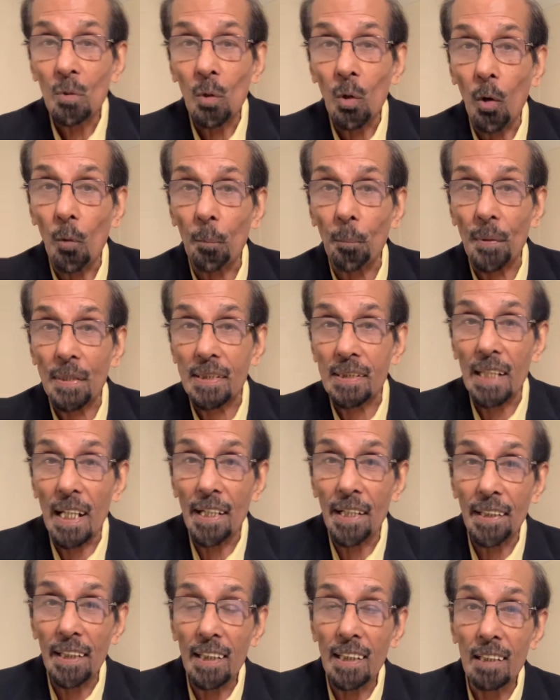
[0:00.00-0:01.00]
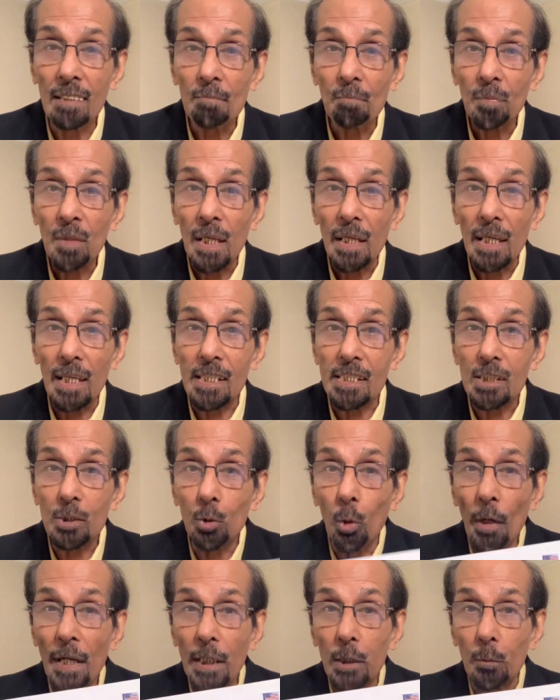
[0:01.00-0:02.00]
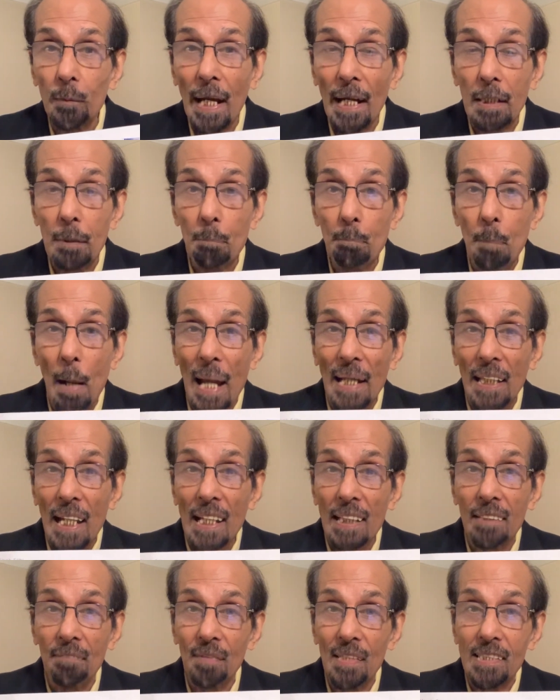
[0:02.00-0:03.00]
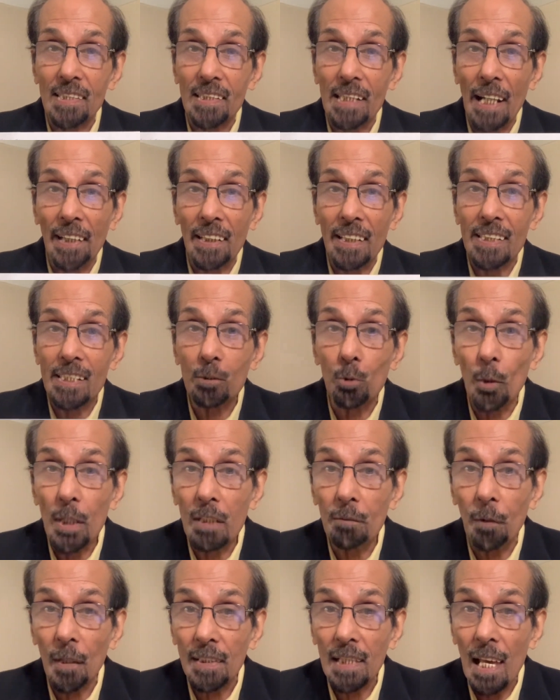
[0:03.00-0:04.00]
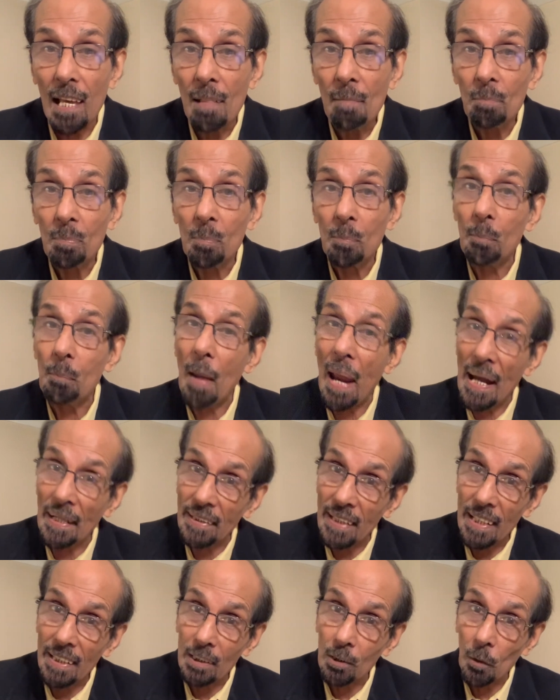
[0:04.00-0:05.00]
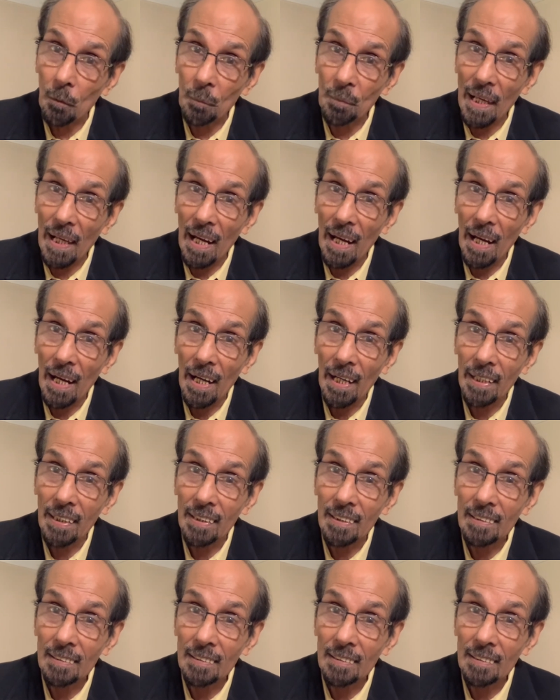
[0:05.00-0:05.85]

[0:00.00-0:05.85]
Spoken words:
of personality is going to get patent. This letter is going for the patent of that.